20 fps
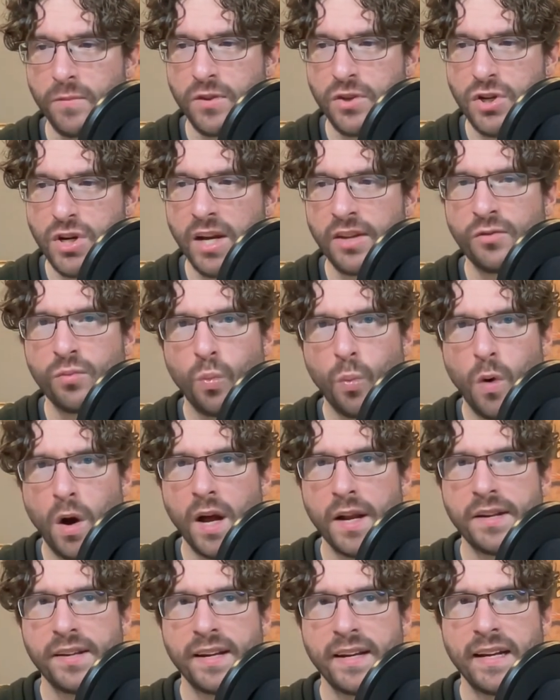just
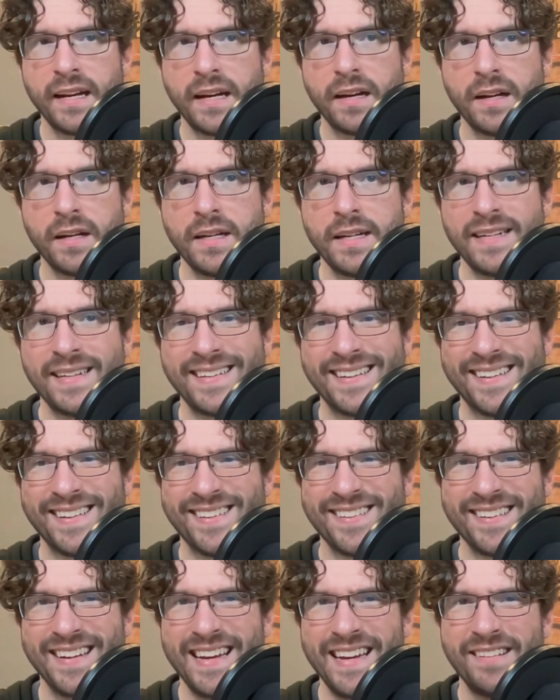wanting to
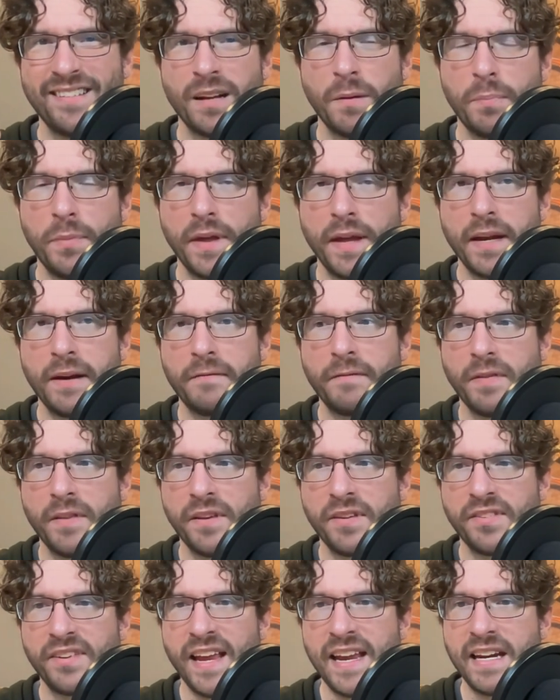see something for the
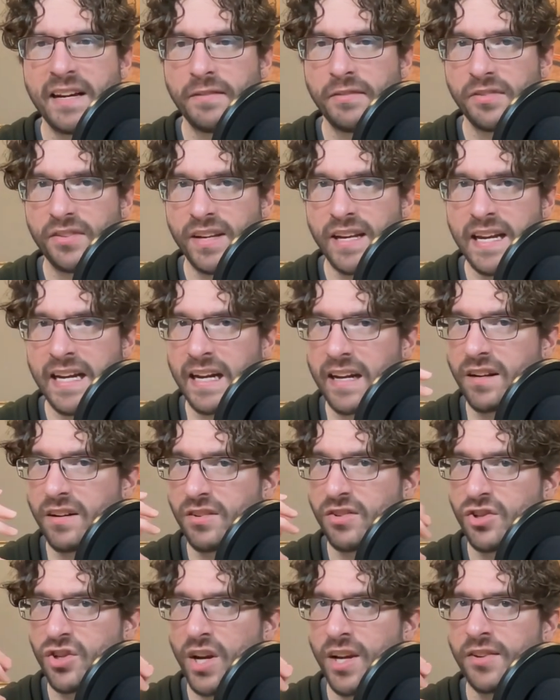sake of seeing it,
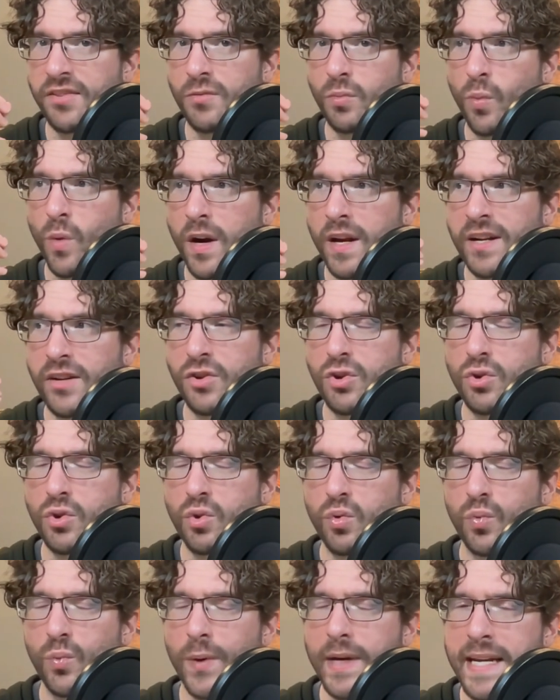just wanting to
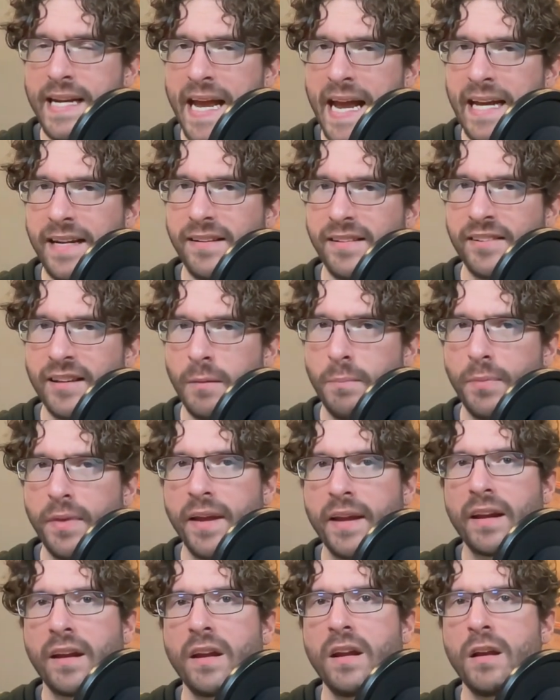create
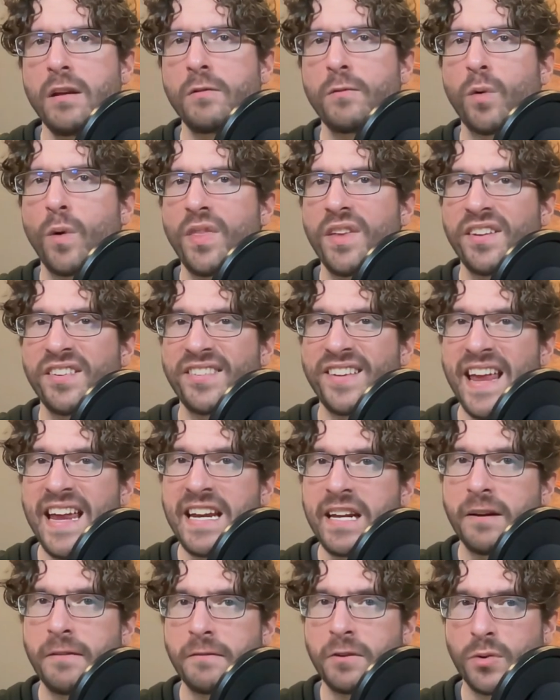something for the
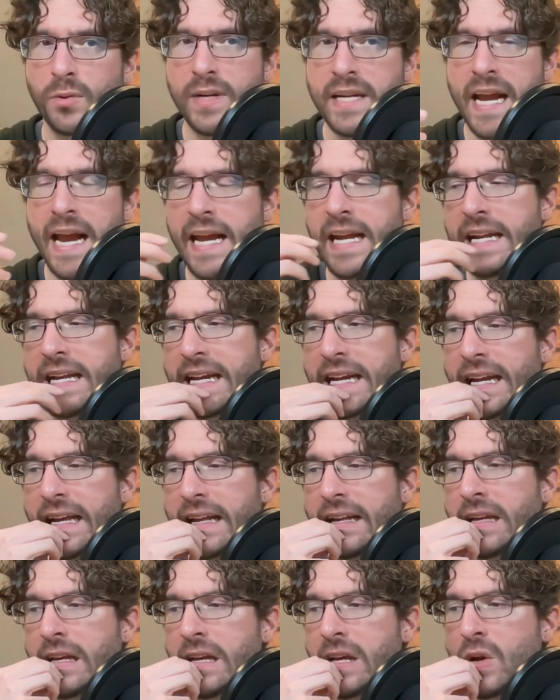sake of creating it.